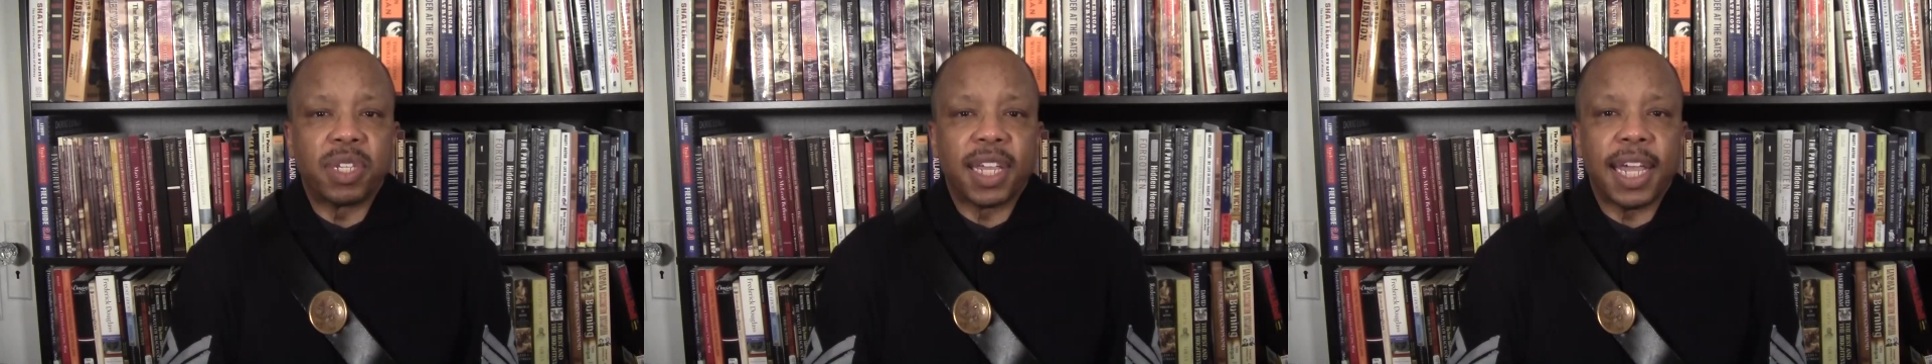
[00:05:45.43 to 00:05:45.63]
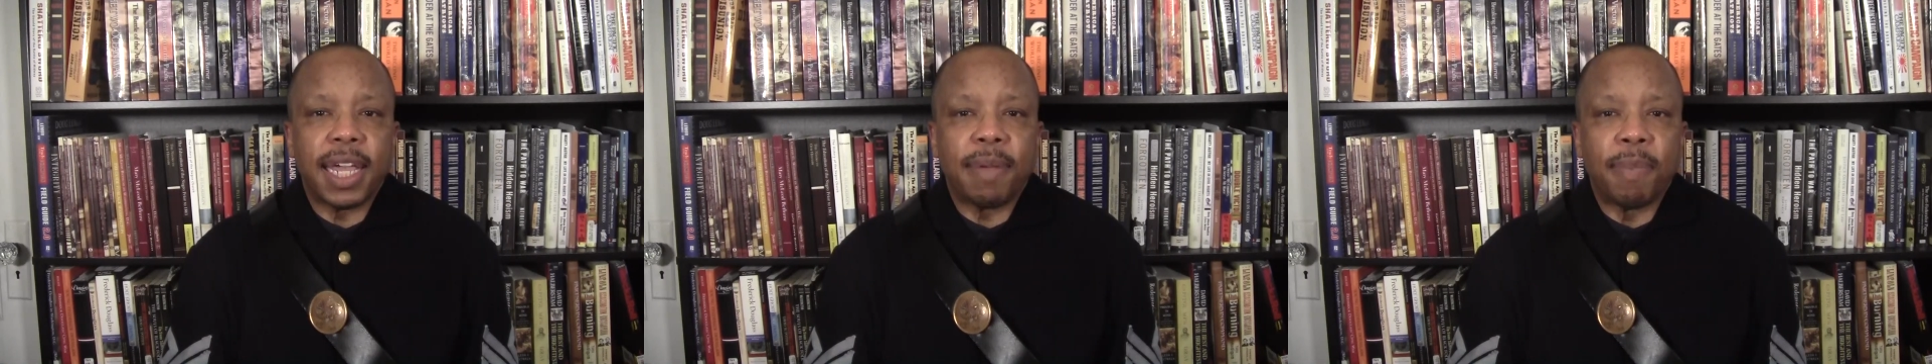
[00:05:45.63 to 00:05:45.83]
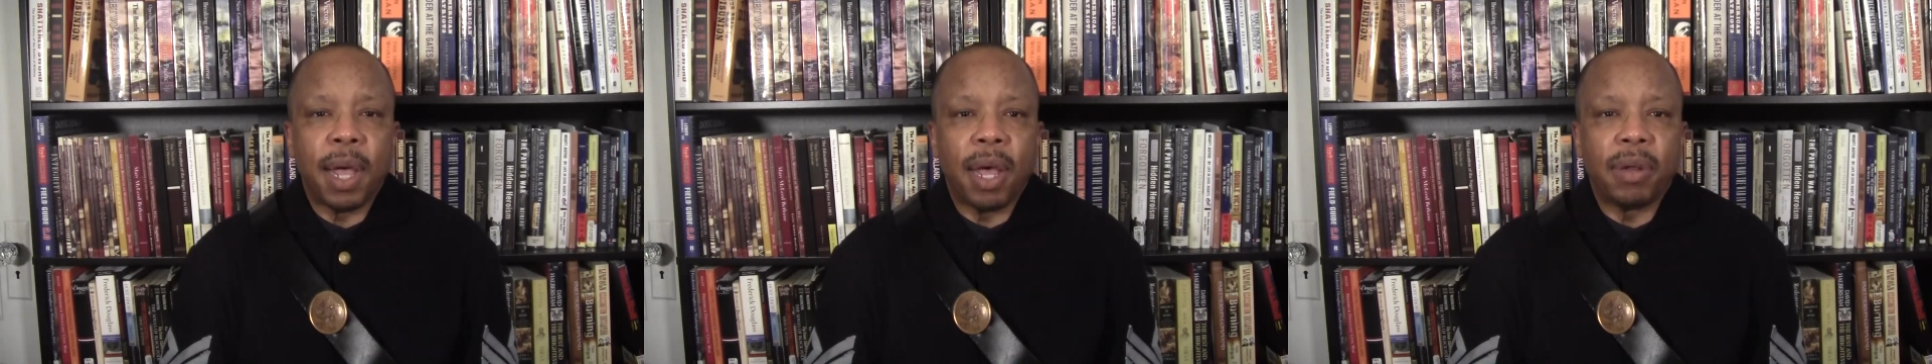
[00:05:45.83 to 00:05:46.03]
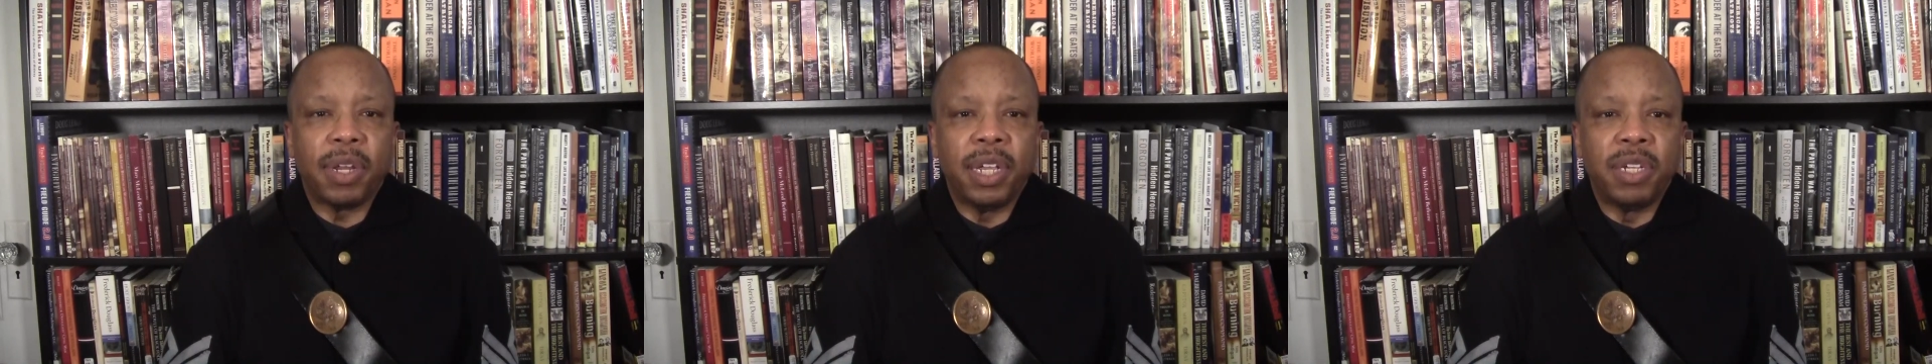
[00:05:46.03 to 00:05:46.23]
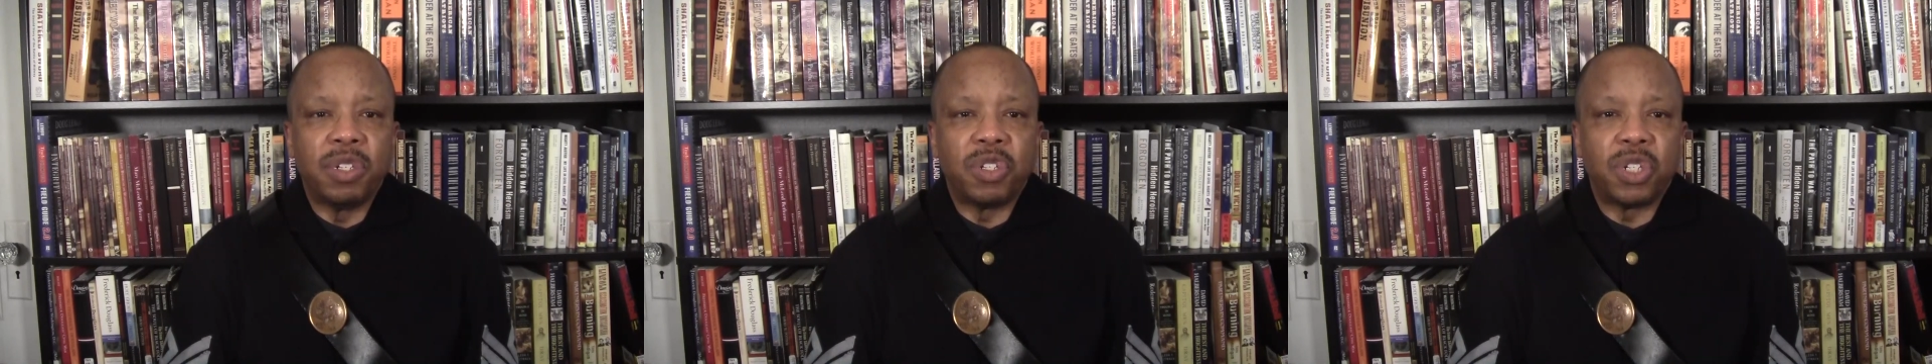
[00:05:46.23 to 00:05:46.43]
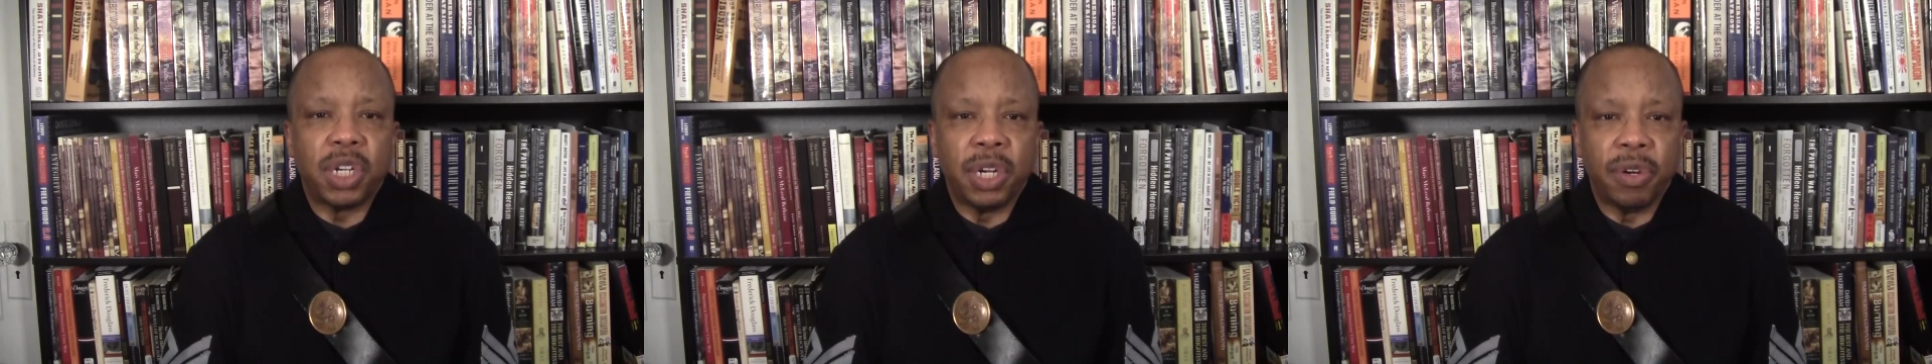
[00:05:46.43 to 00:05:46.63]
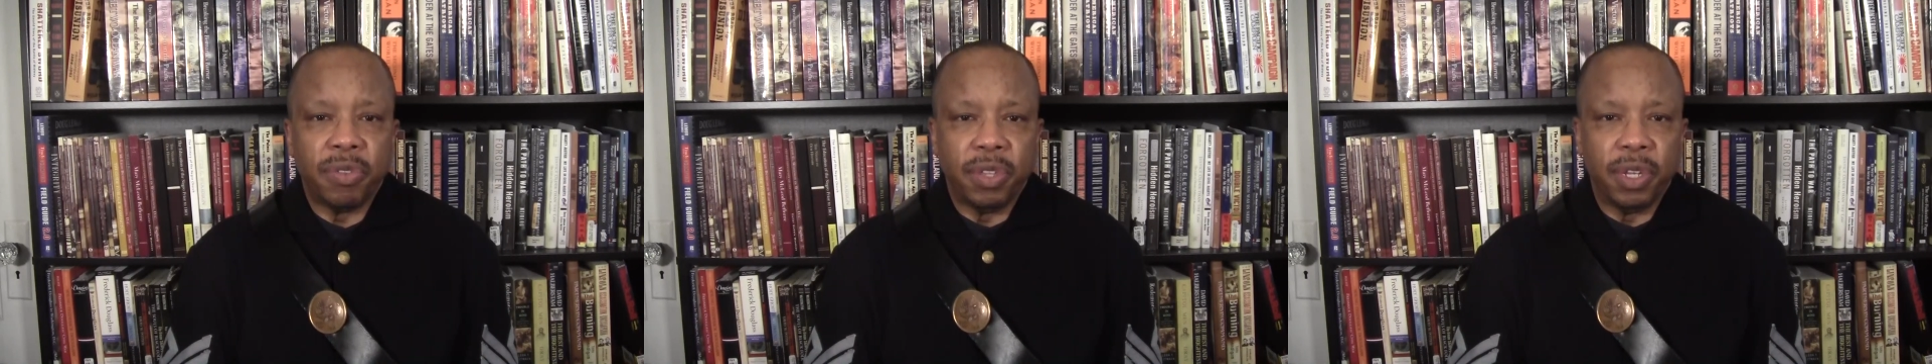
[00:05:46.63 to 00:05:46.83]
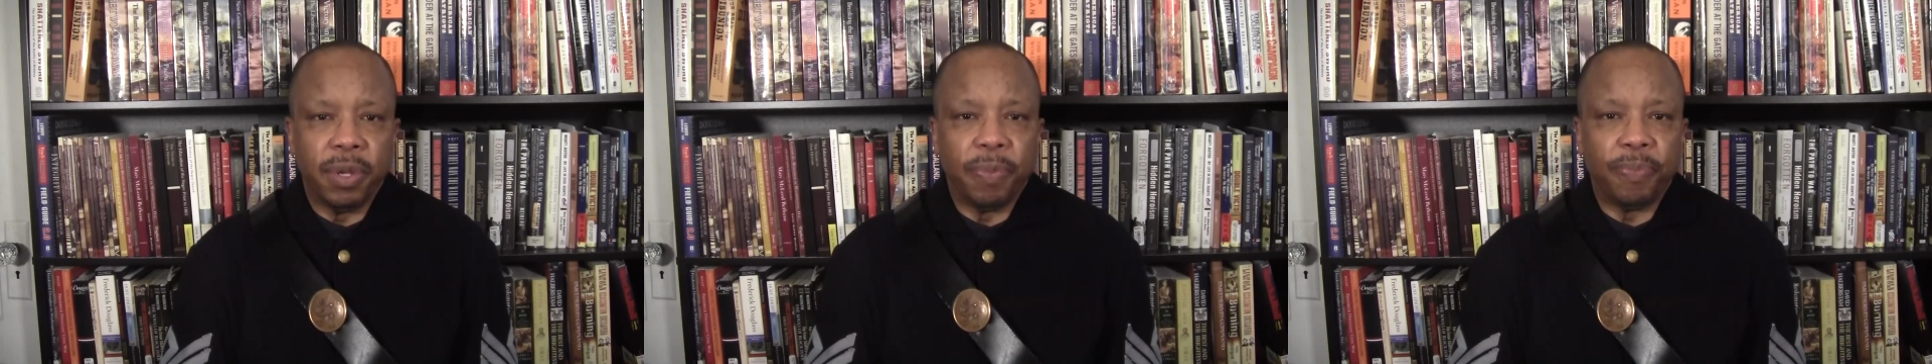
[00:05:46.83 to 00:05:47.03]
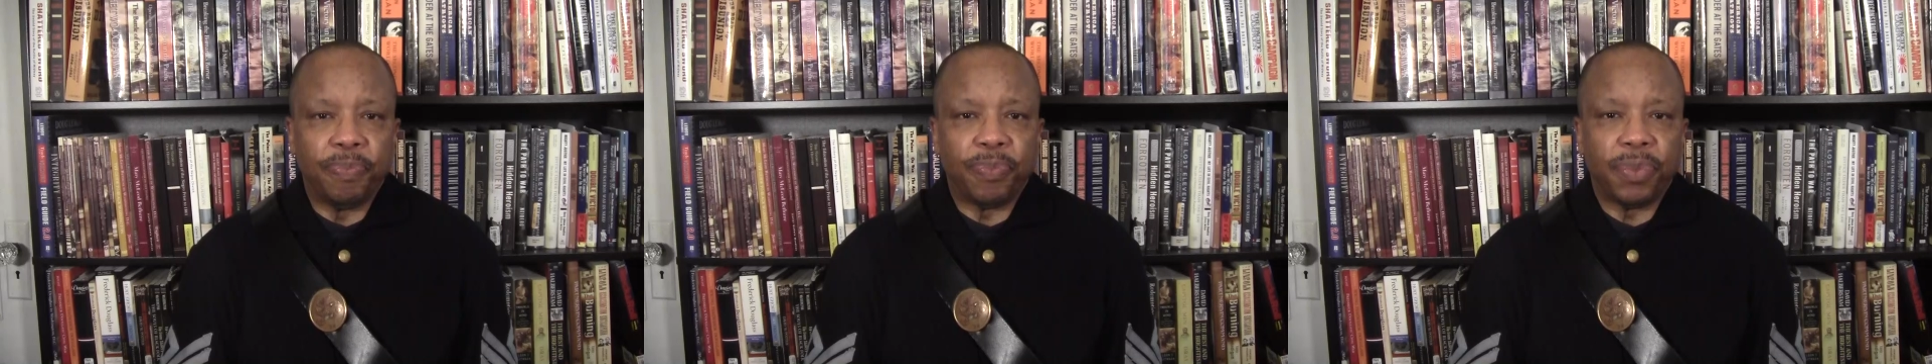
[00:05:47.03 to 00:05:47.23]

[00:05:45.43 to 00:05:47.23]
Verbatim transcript: came out and cheered them,